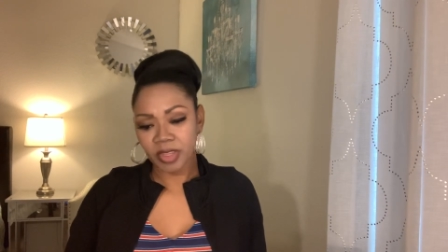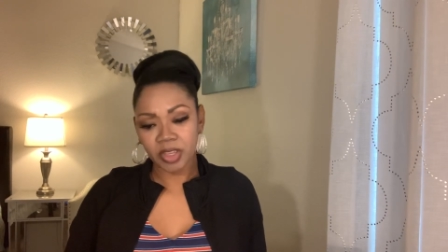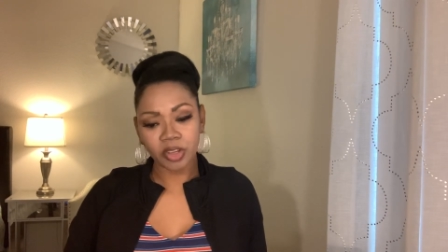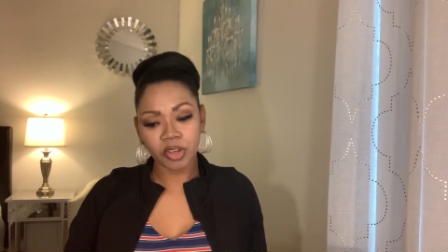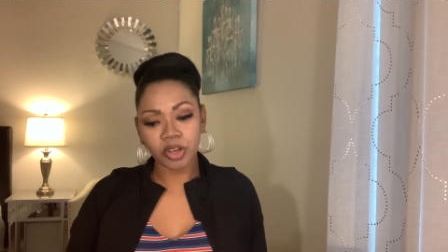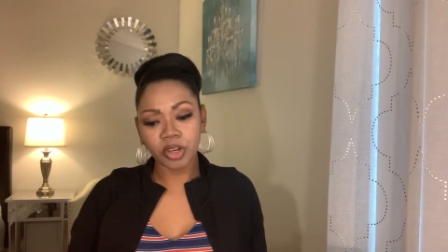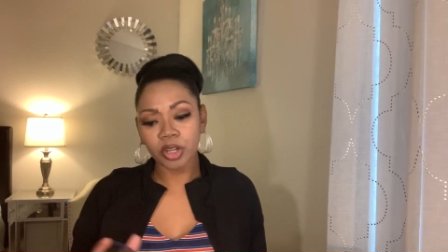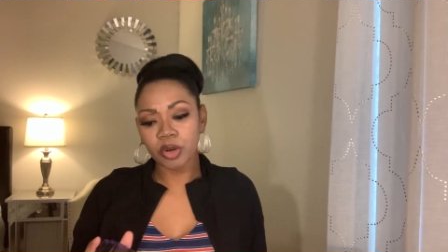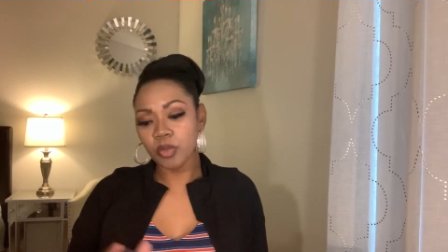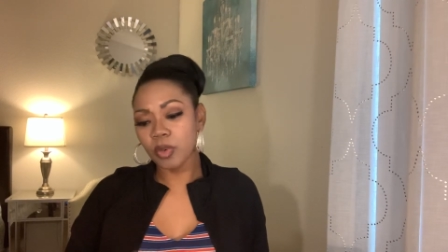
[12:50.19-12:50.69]

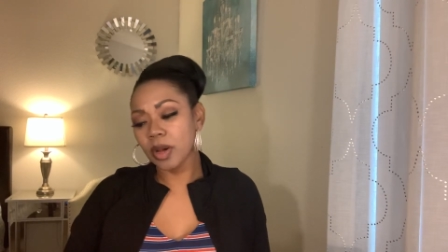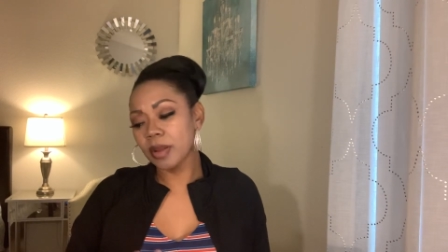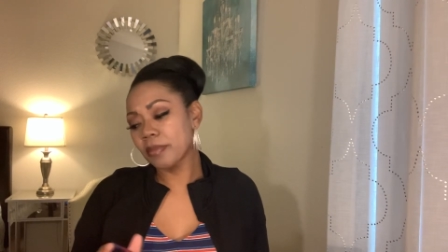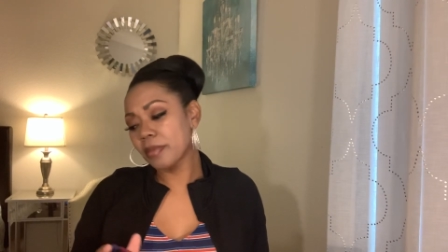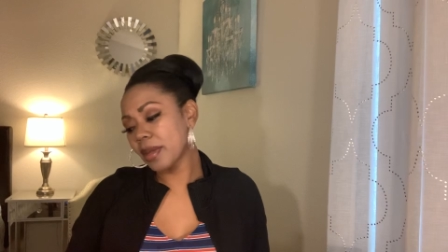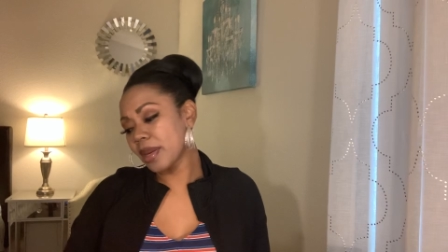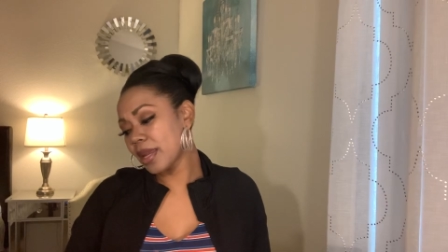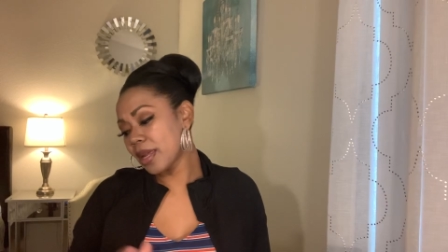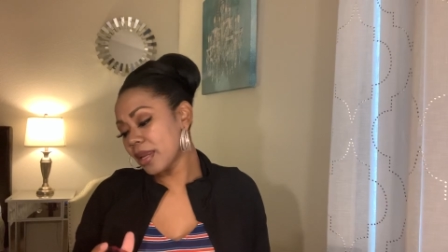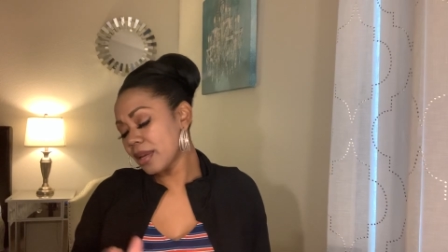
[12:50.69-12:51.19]
good one
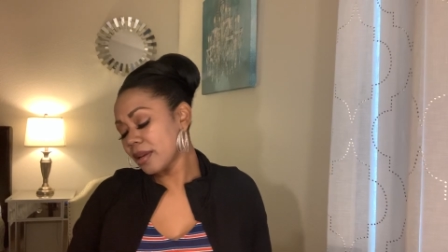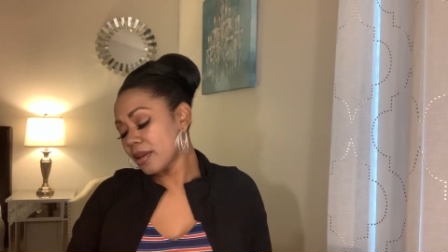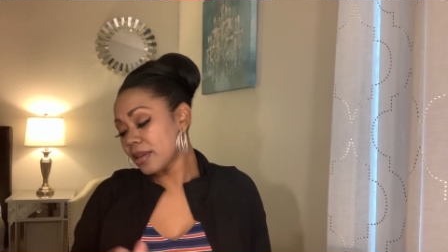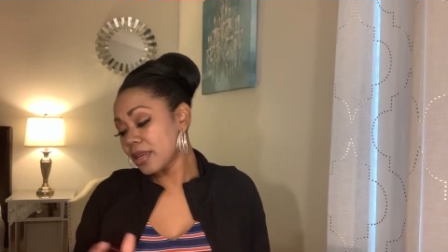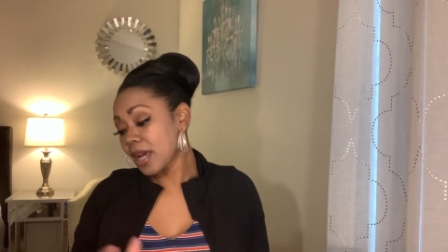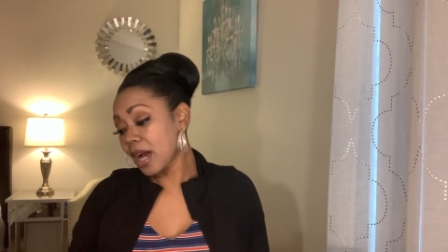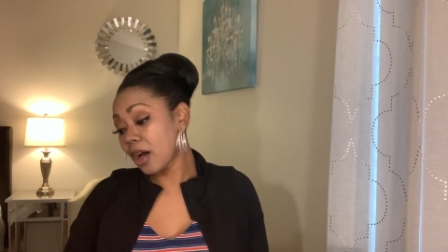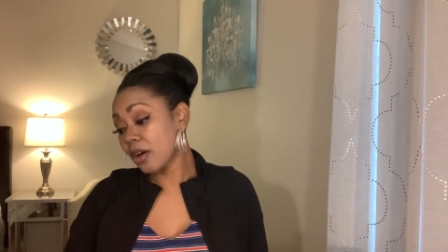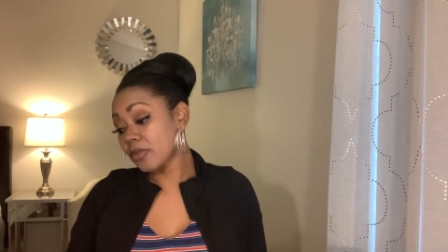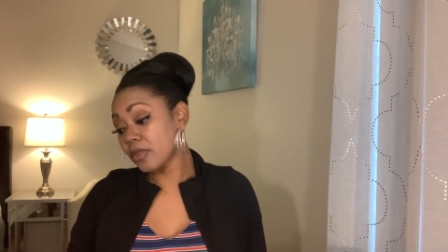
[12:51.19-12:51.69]
minute,
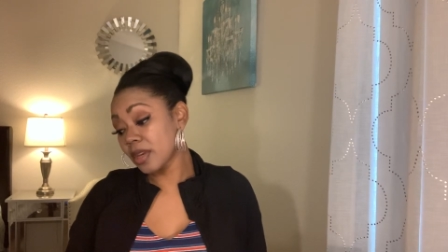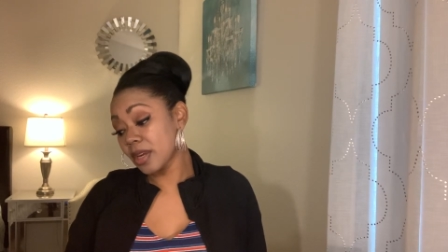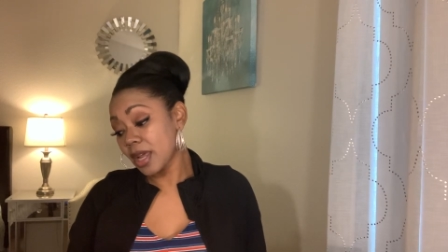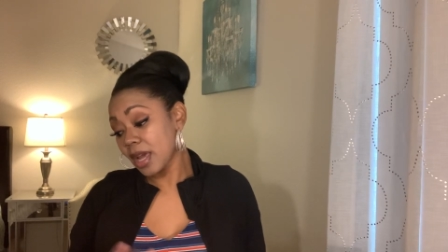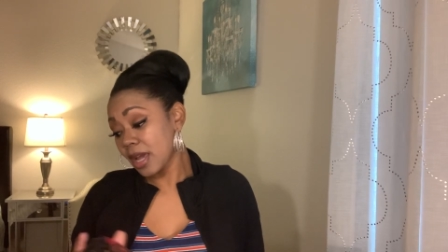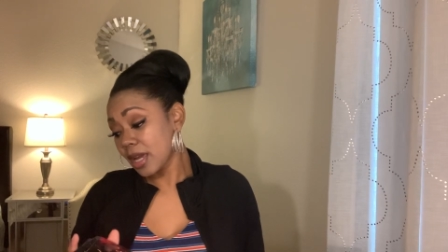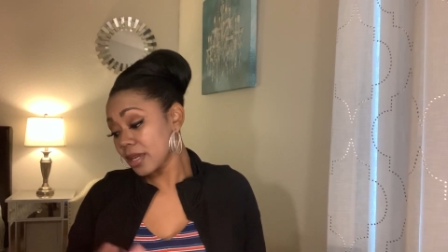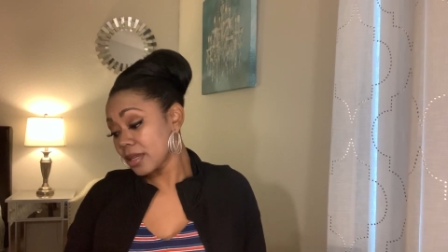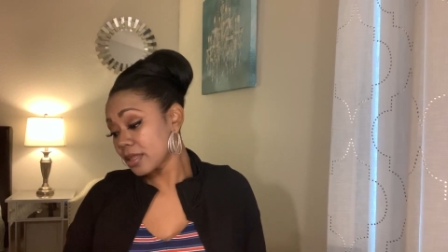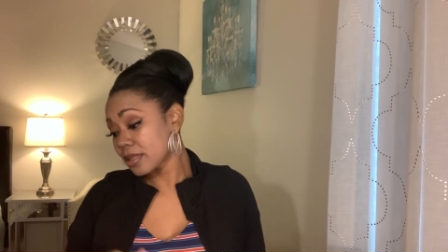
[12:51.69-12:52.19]
down the
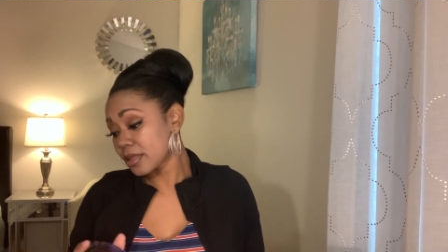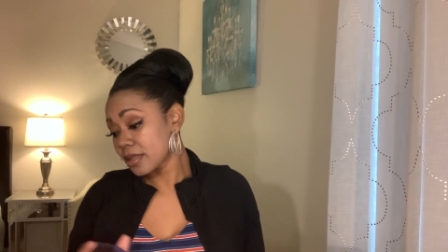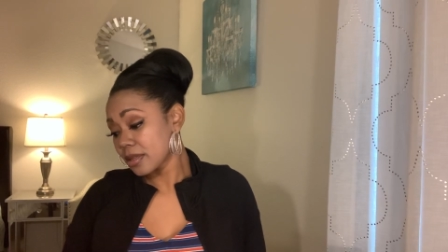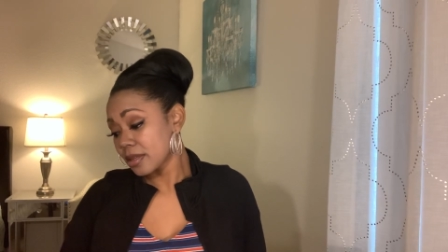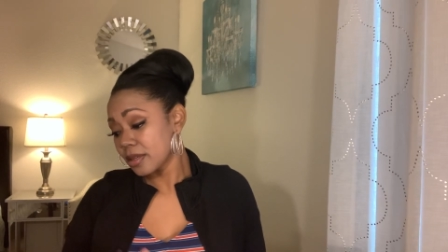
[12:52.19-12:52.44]
next.